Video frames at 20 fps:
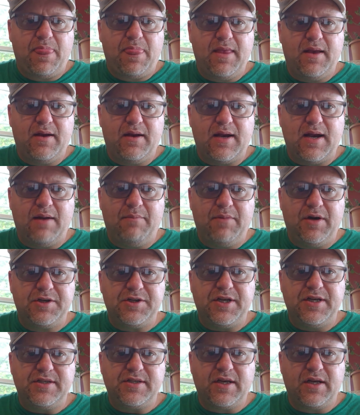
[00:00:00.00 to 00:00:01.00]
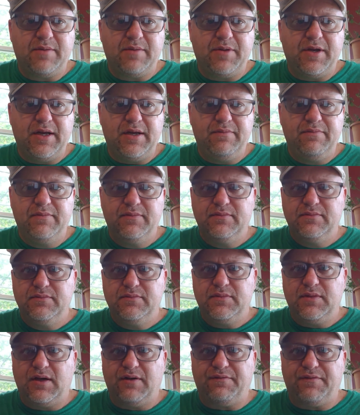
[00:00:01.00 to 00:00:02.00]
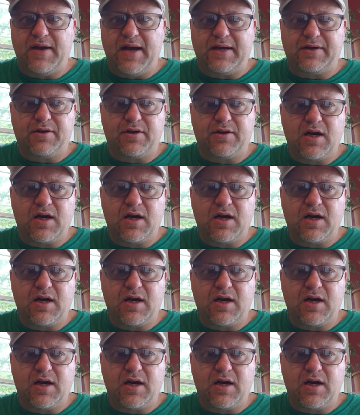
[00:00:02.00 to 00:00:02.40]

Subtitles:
how much he's going to be a factor.